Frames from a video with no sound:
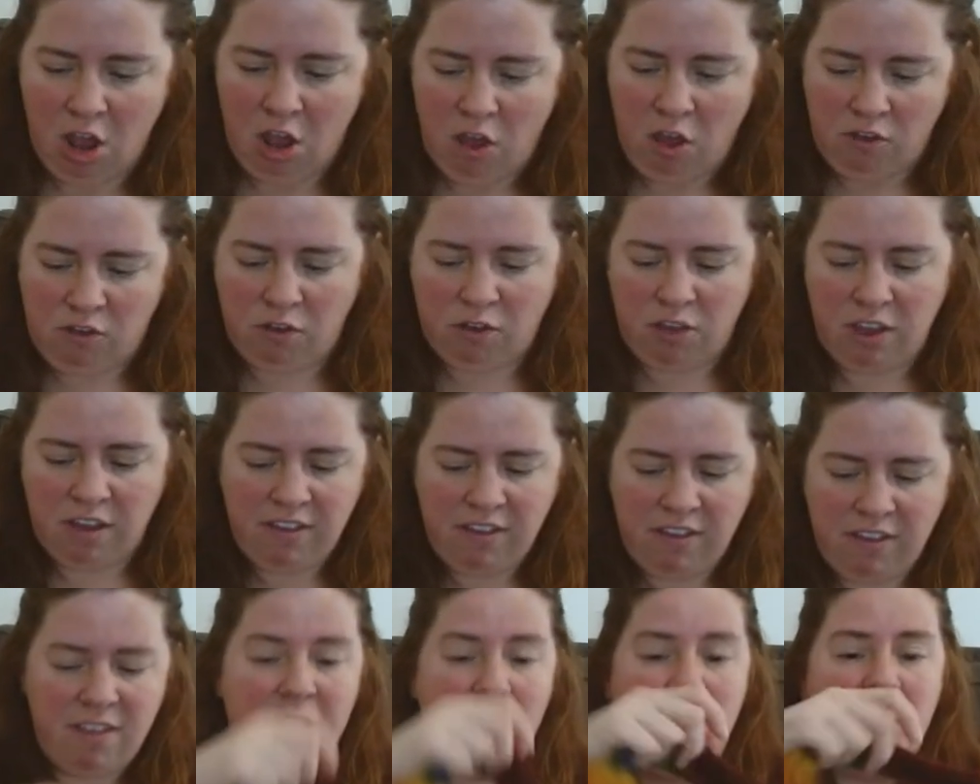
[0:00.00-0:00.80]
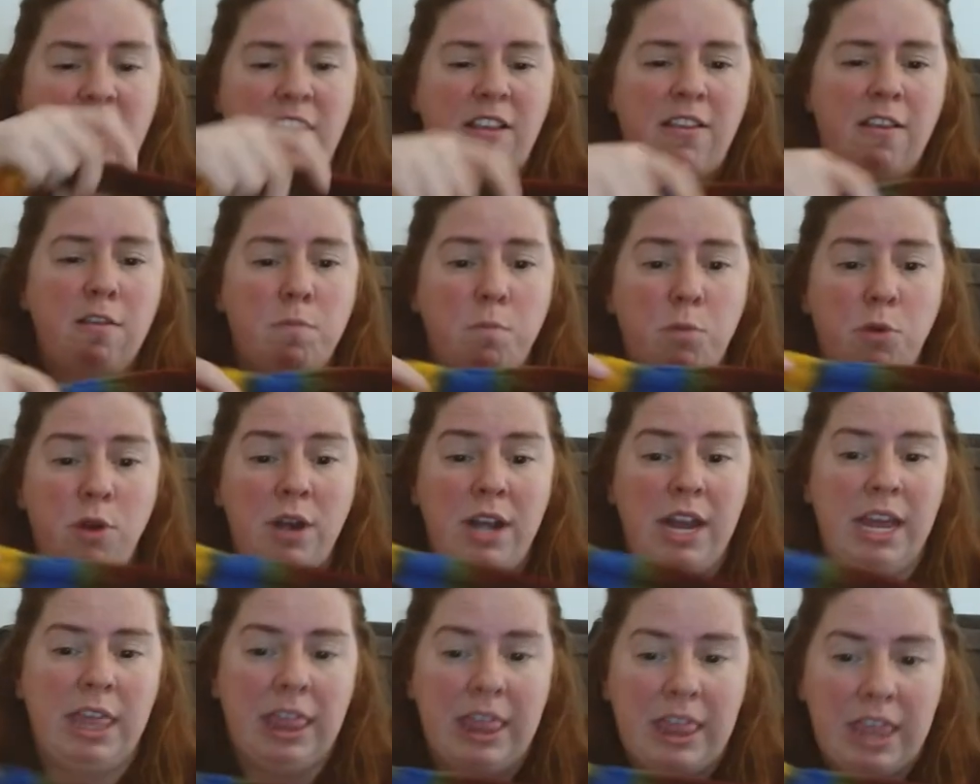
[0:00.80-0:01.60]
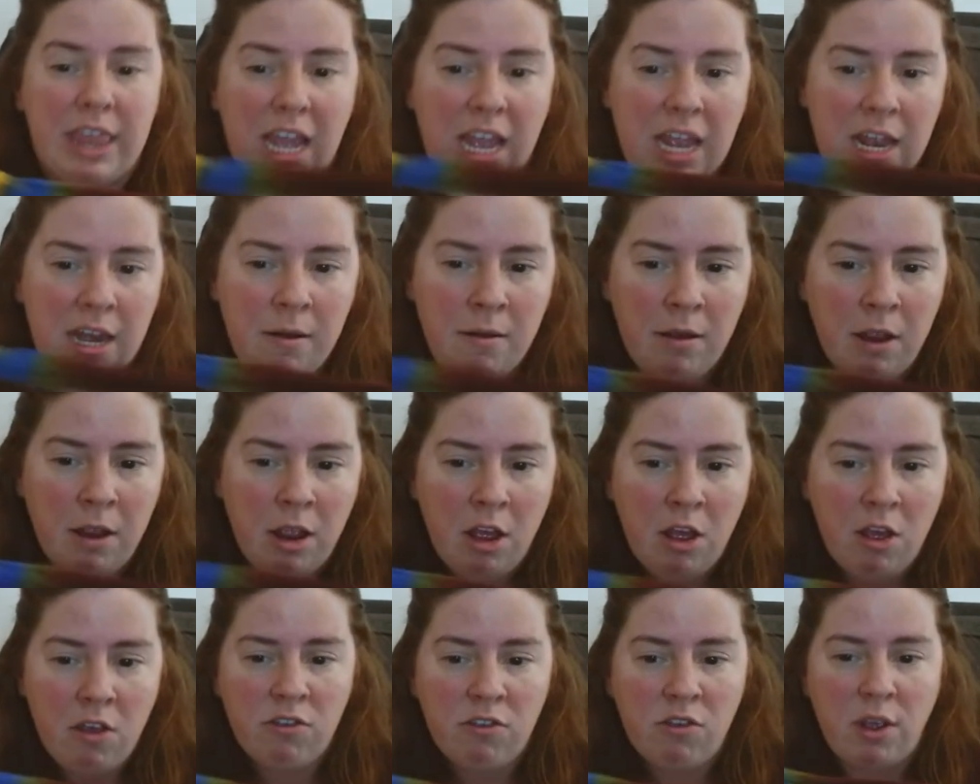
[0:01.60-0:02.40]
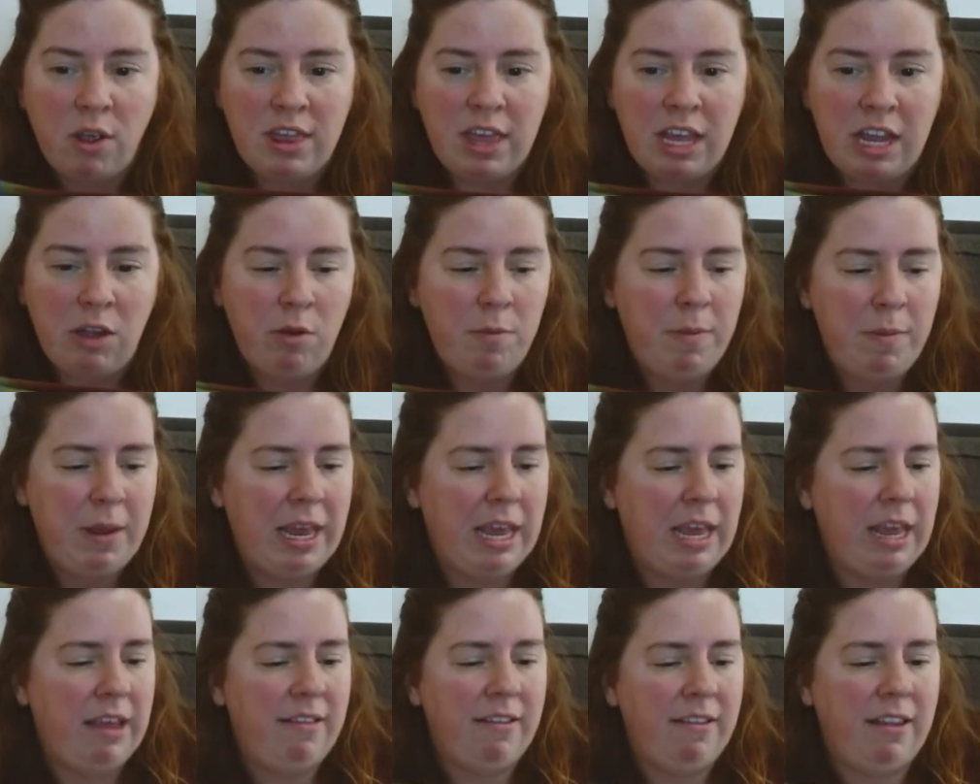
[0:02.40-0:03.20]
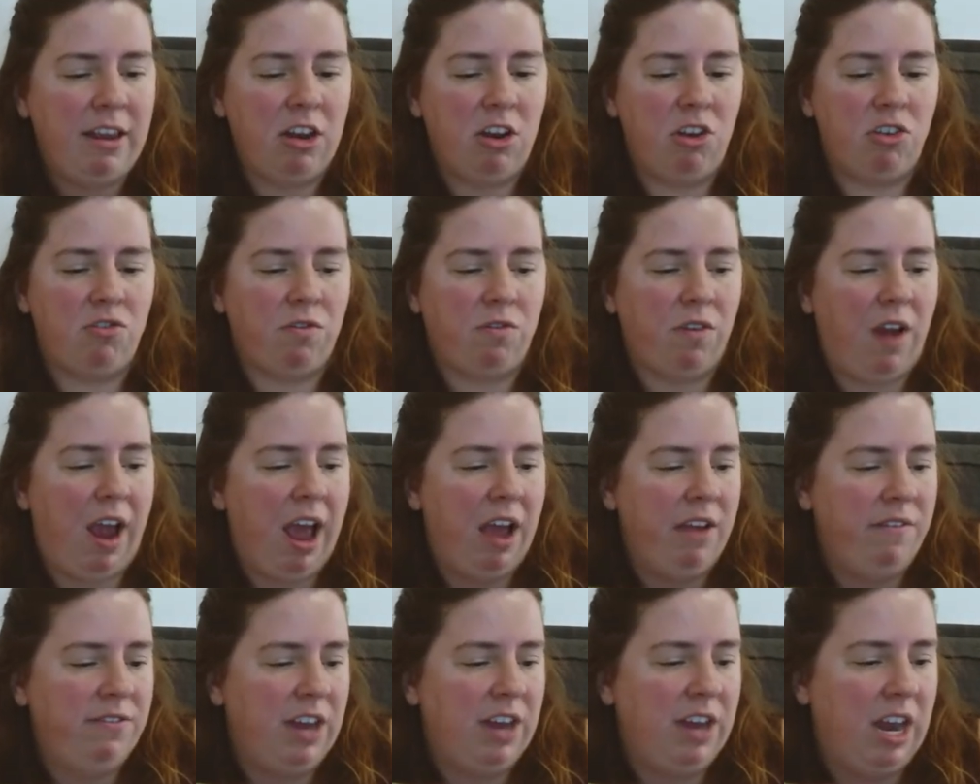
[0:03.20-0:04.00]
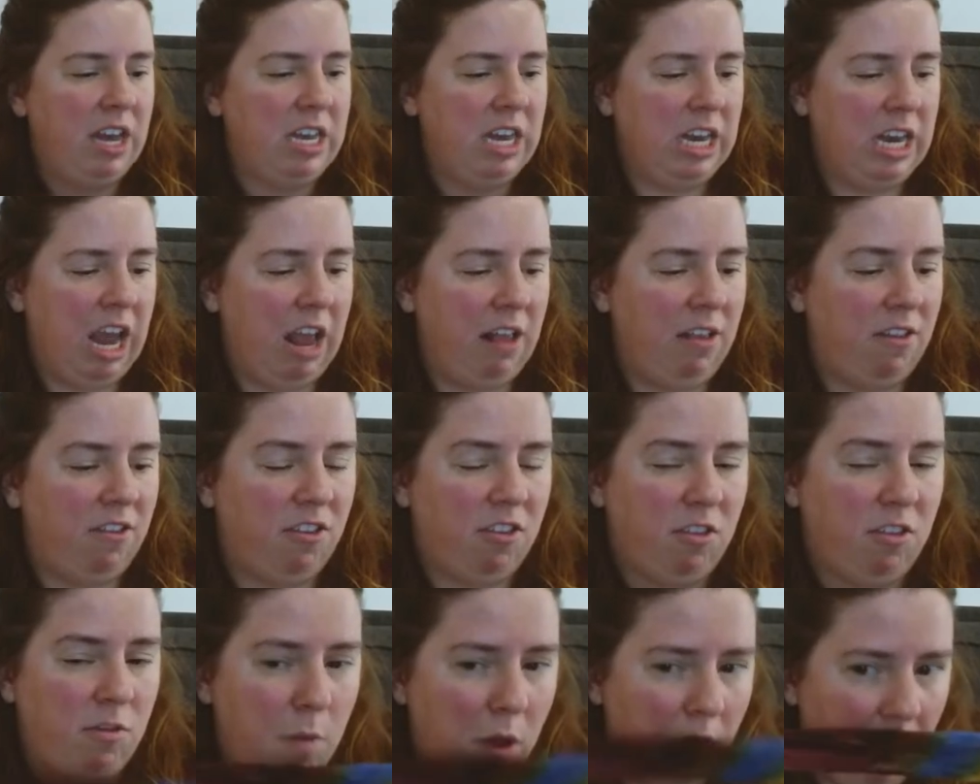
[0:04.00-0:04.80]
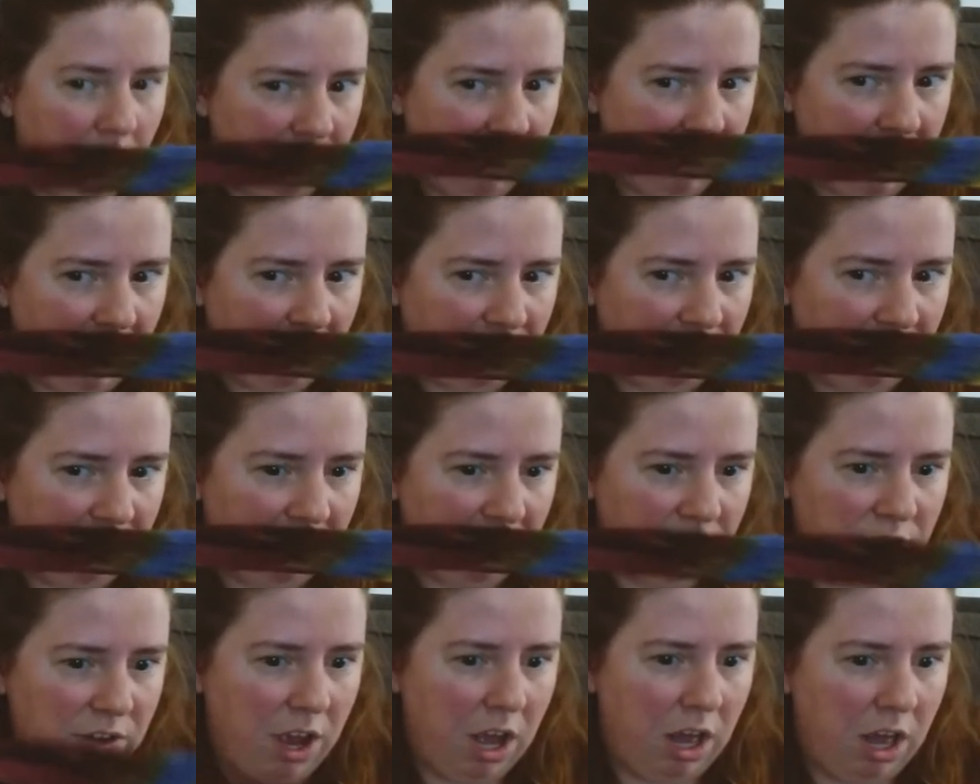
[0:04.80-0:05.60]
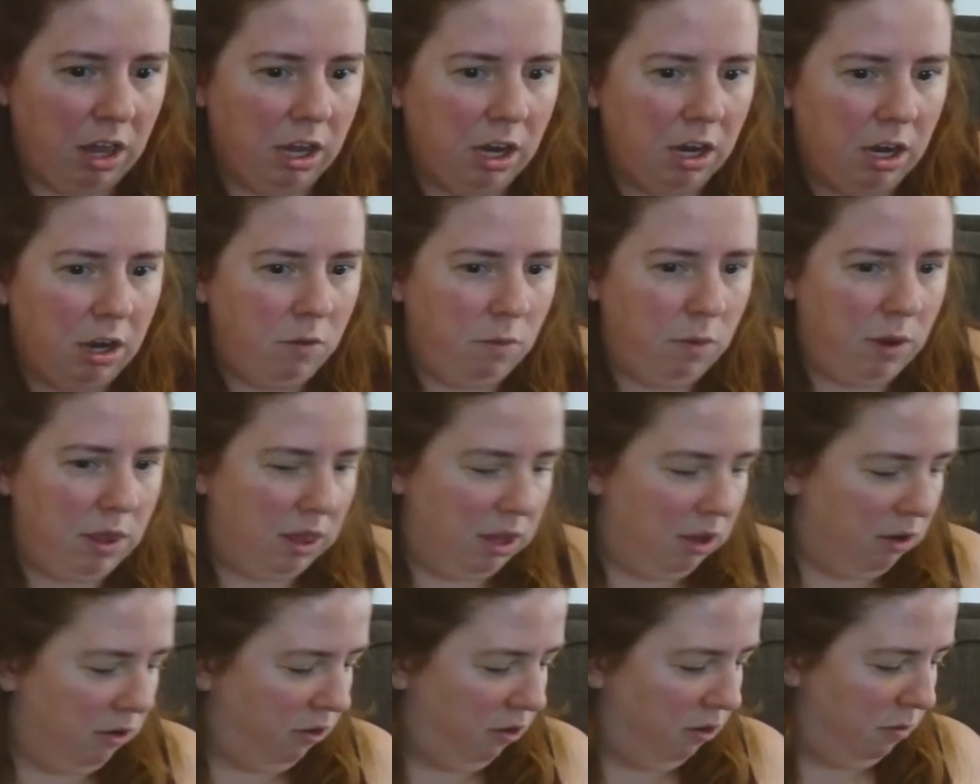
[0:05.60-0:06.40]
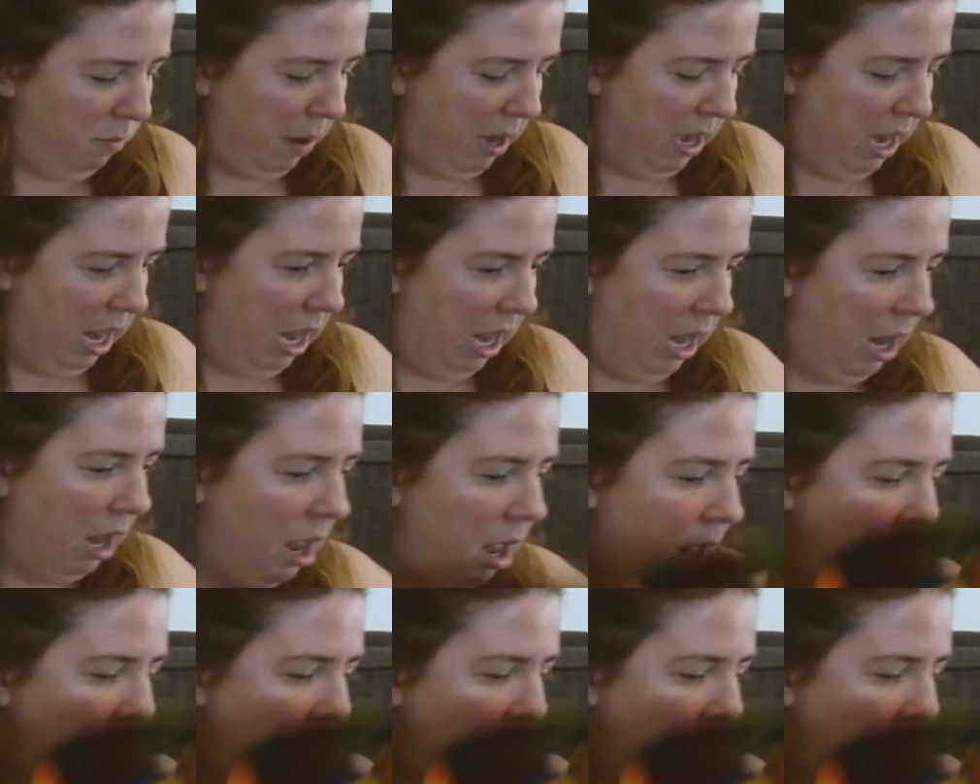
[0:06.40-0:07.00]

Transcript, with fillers: So this is this is pretty thin. So I think it would be easy to draft and to get small sections of color with your spinning.